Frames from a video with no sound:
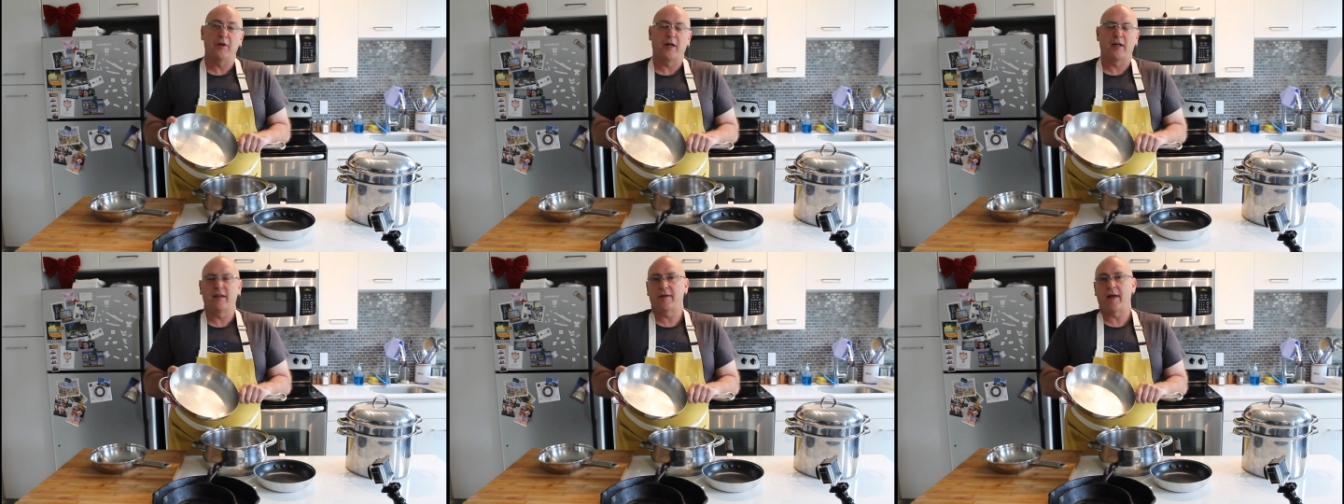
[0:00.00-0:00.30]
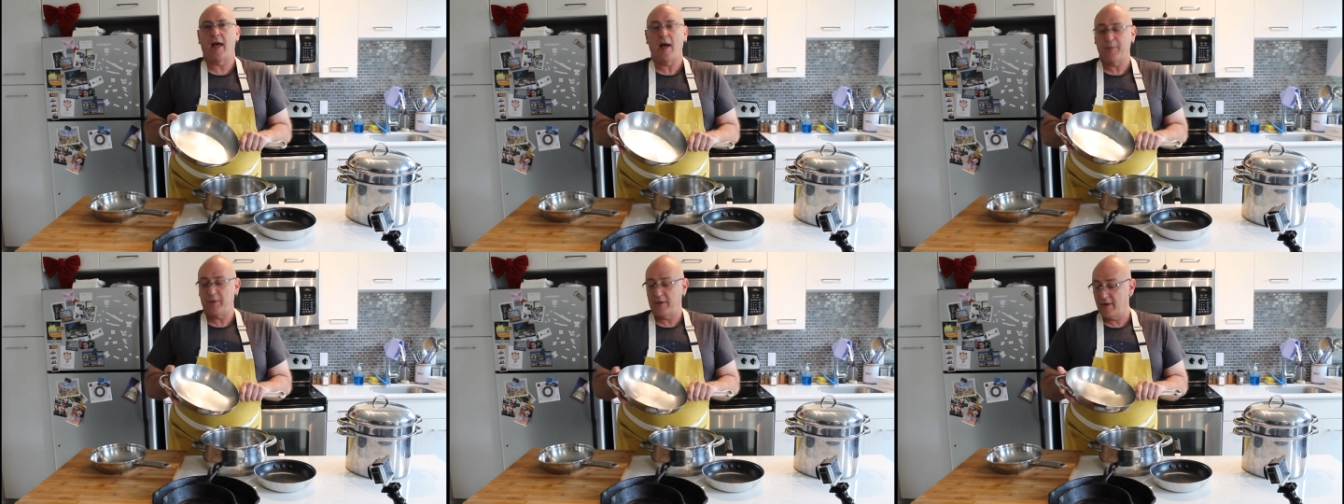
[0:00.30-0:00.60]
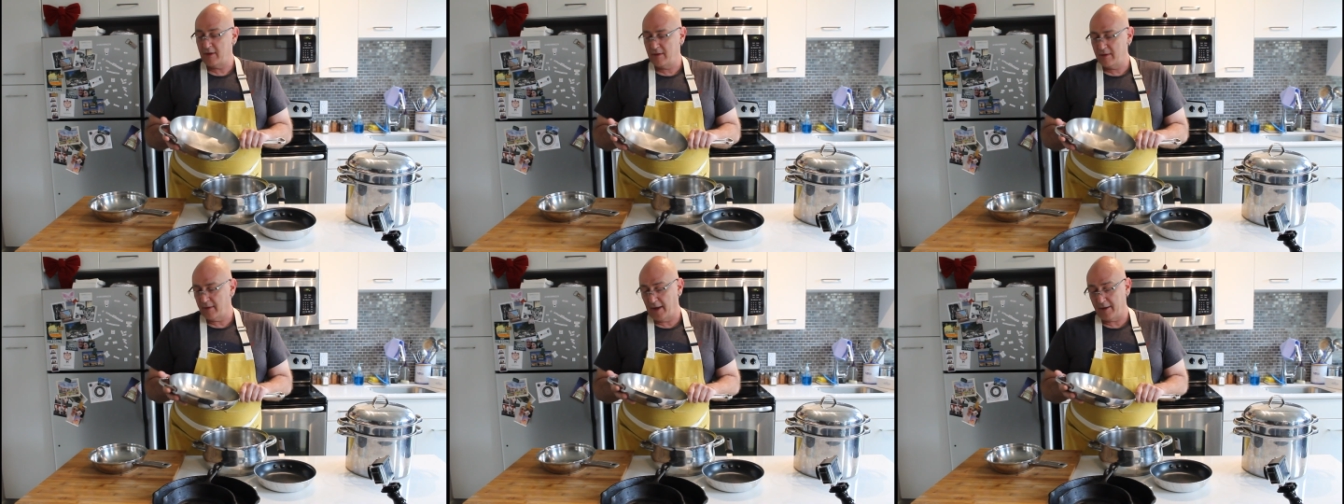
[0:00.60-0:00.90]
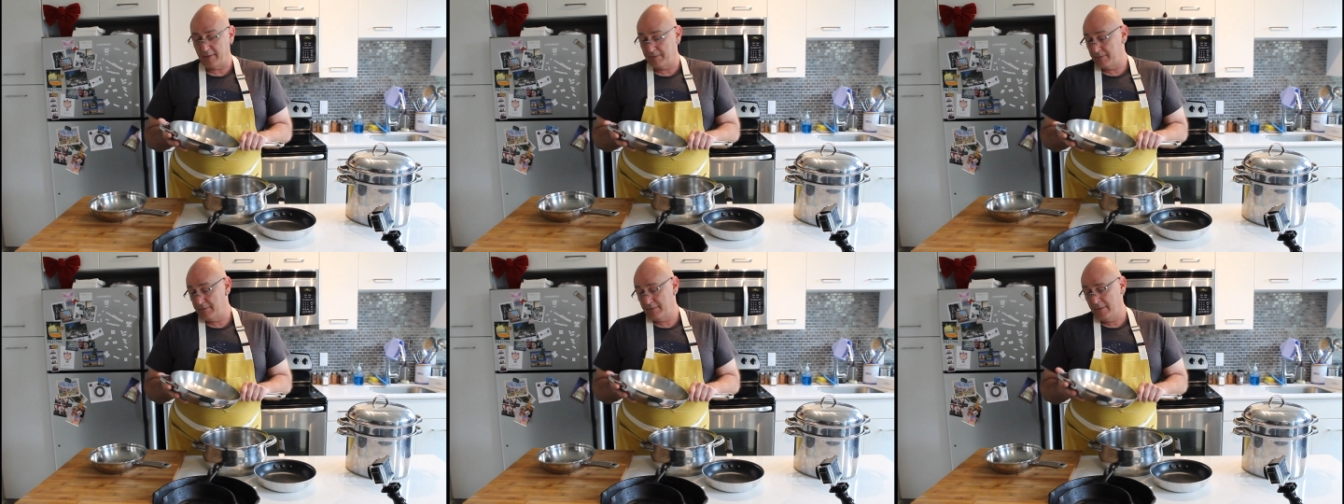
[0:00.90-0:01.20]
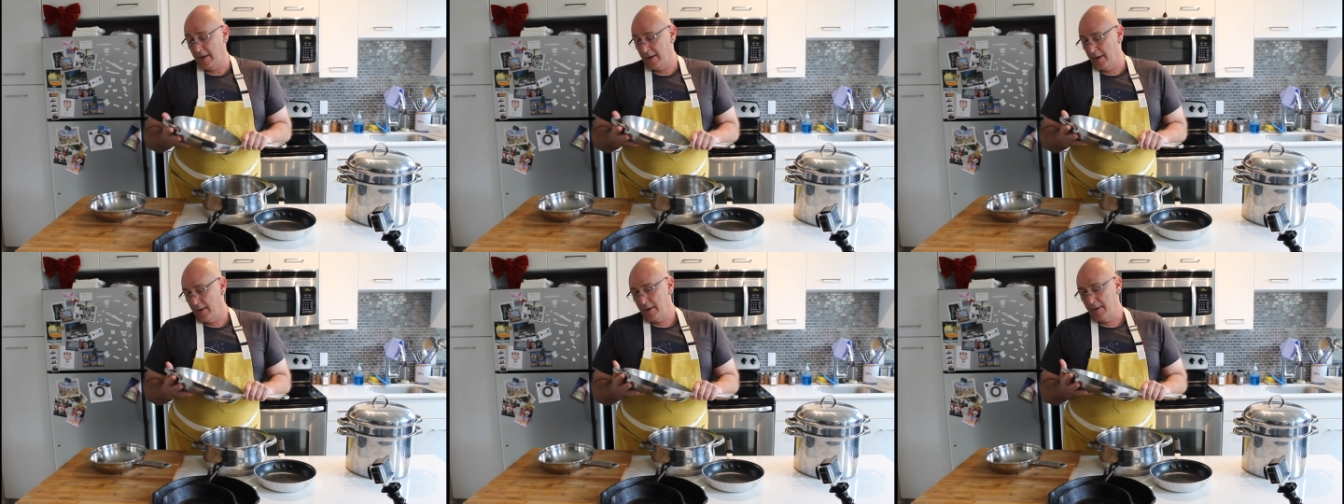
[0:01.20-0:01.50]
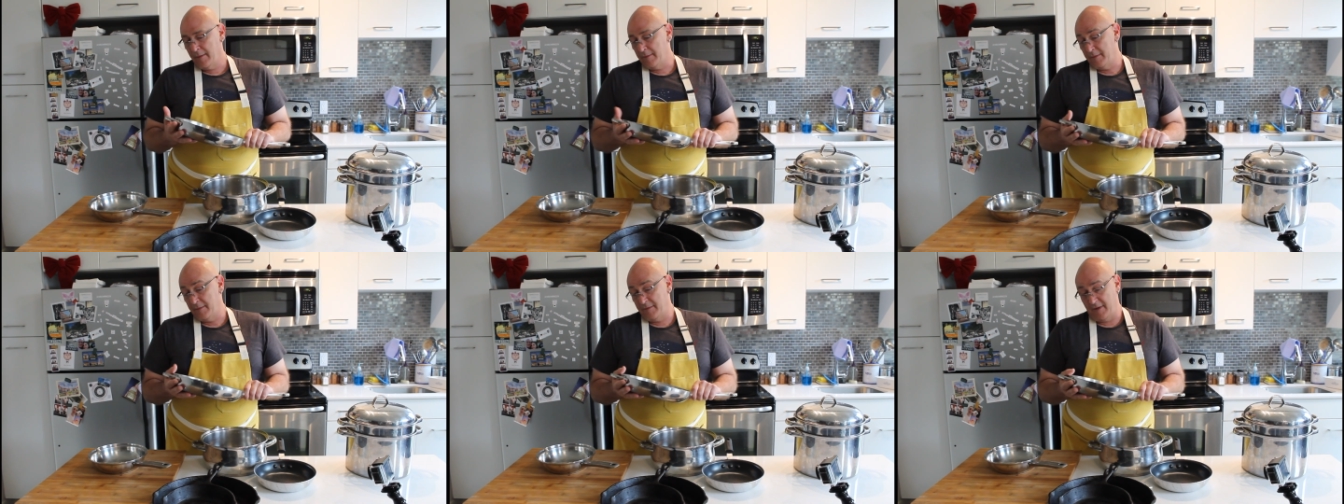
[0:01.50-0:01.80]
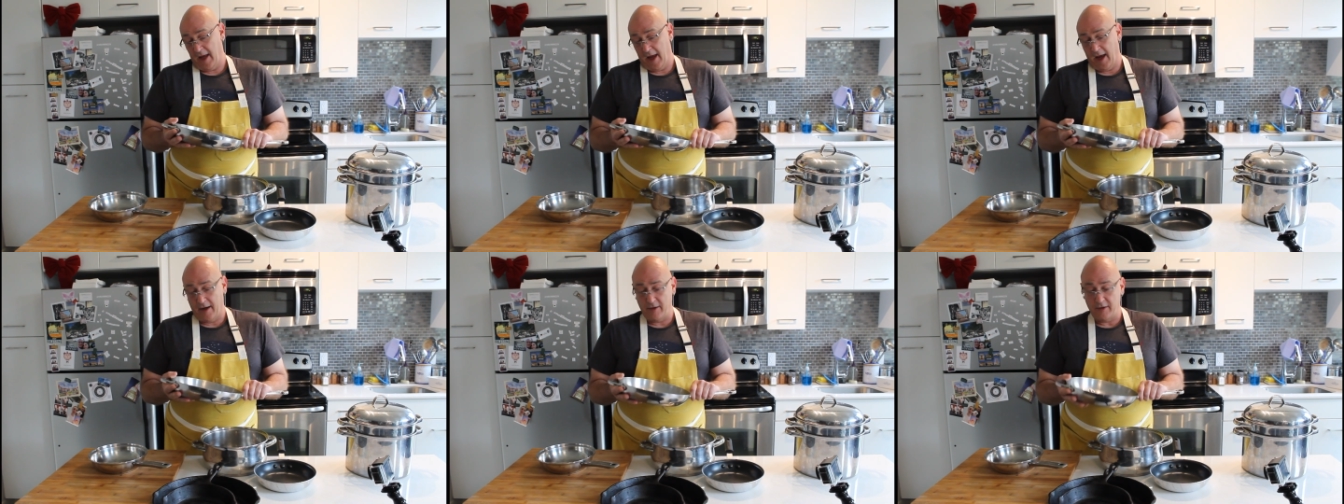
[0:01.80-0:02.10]
but it happened like
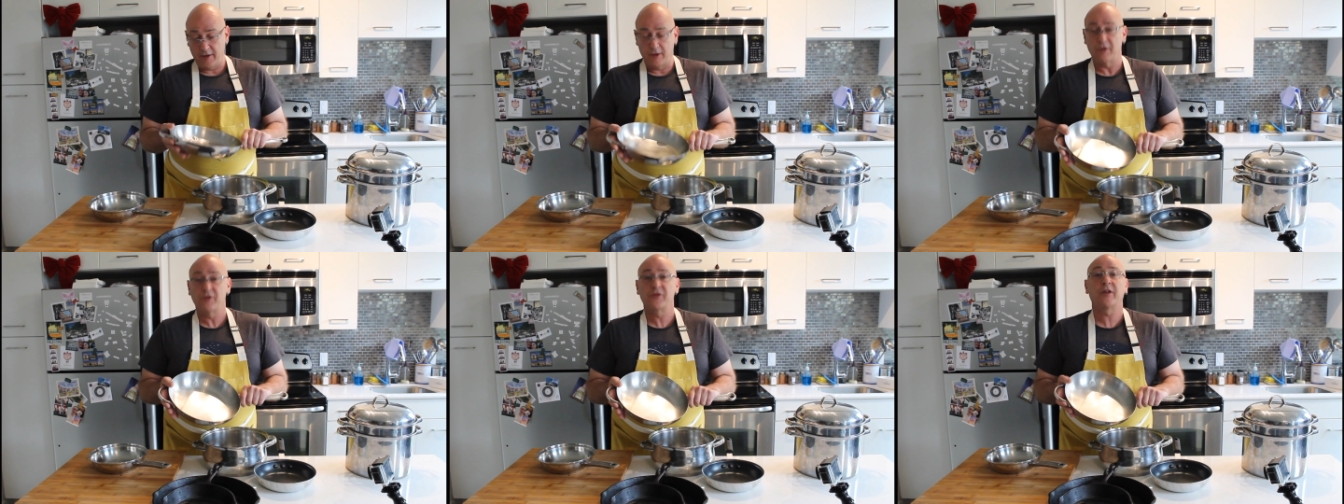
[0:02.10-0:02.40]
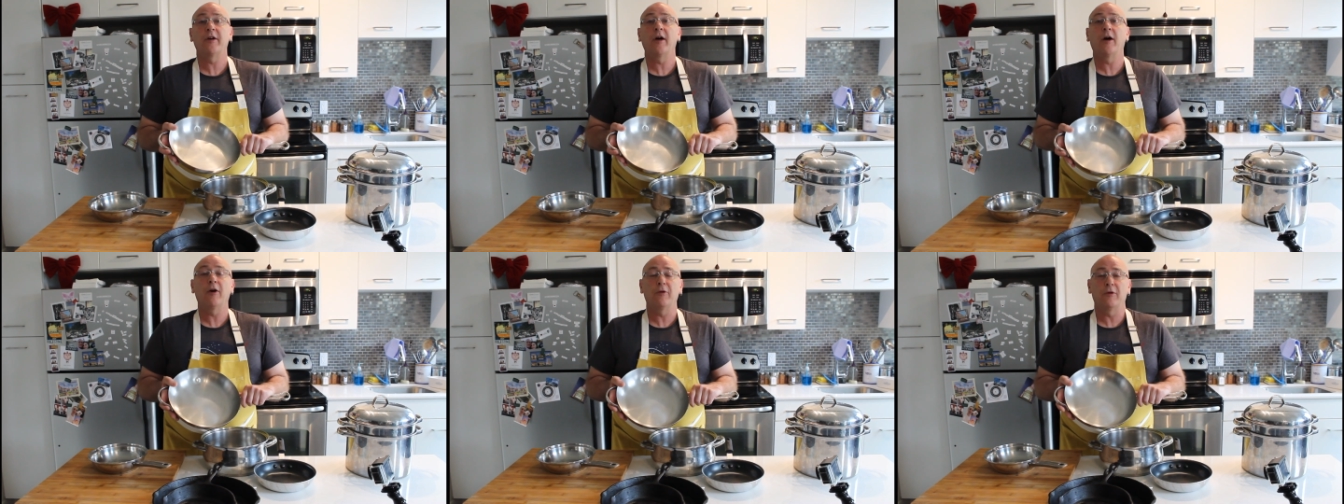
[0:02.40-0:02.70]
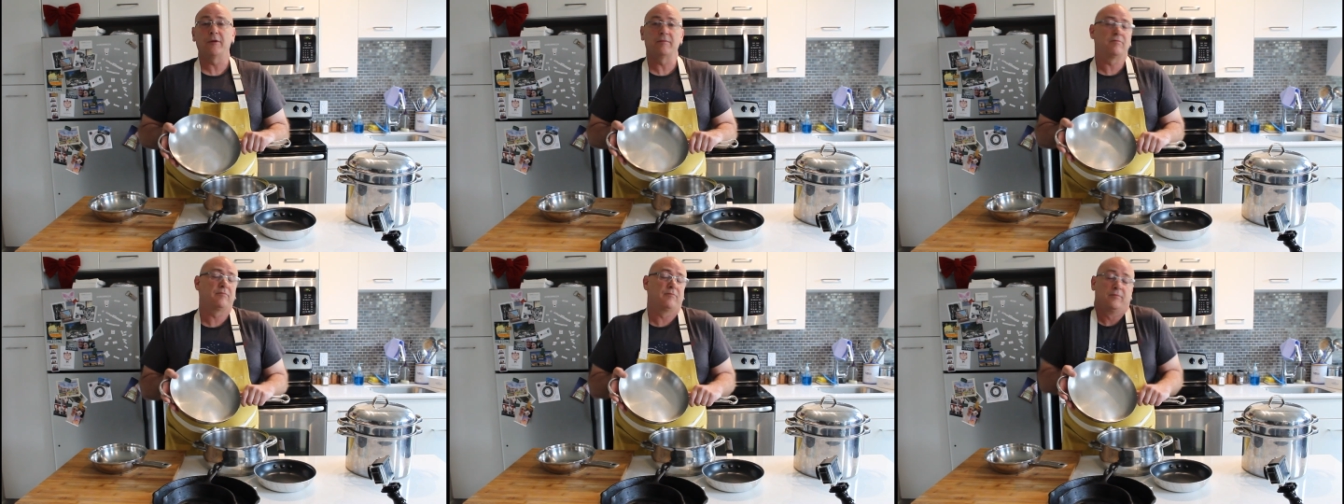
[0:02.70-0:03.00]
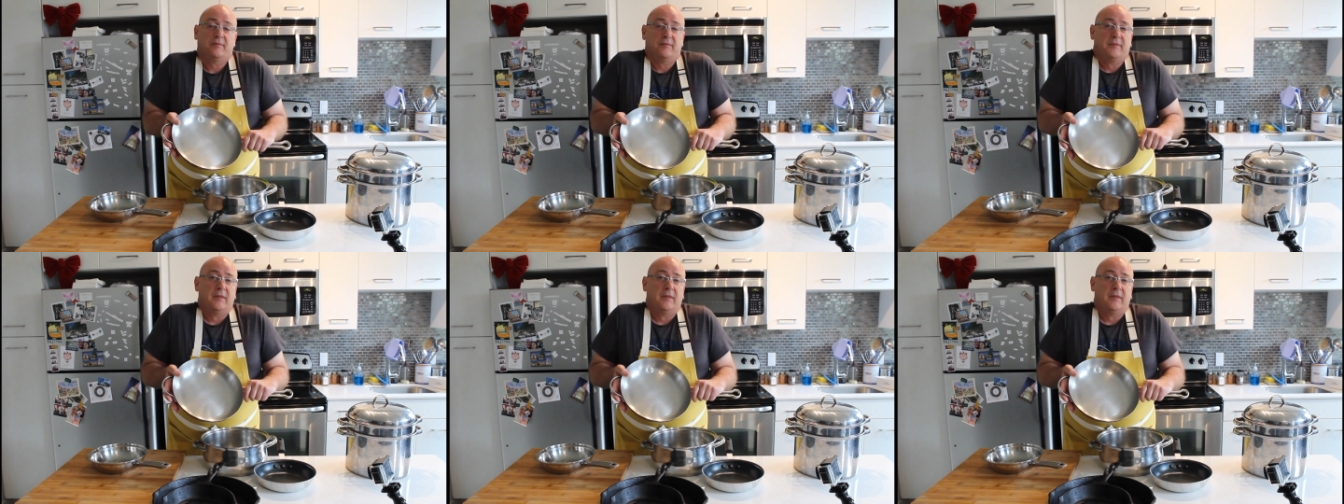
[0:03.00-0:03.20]
10 years ago and